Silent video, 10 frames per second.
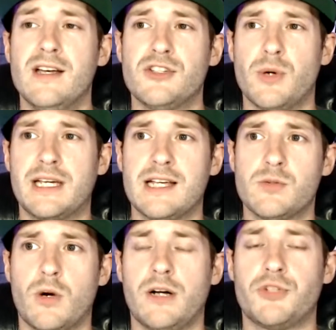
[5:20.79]
So I guess
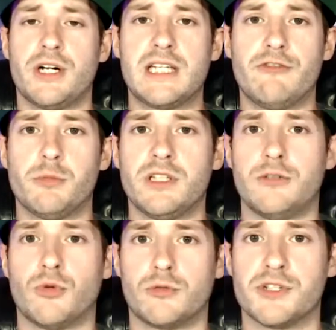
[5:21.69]
where I'm trying to give him a little
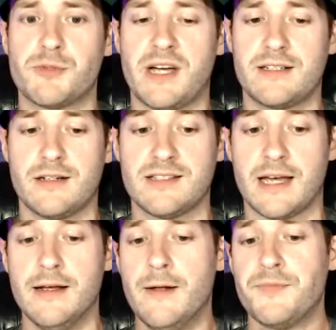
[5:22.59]
more respect here is
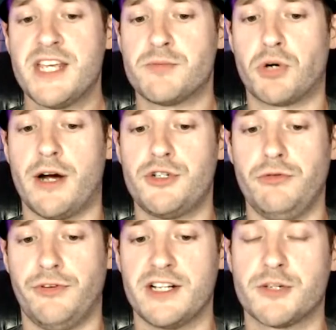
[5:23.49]
that his prior 2
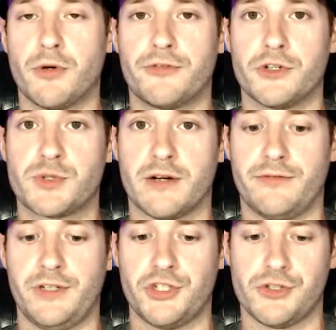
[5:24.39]
fights are both first-round
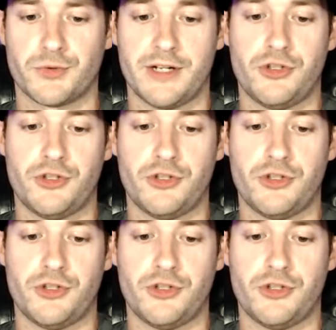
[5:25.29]
finishes, right?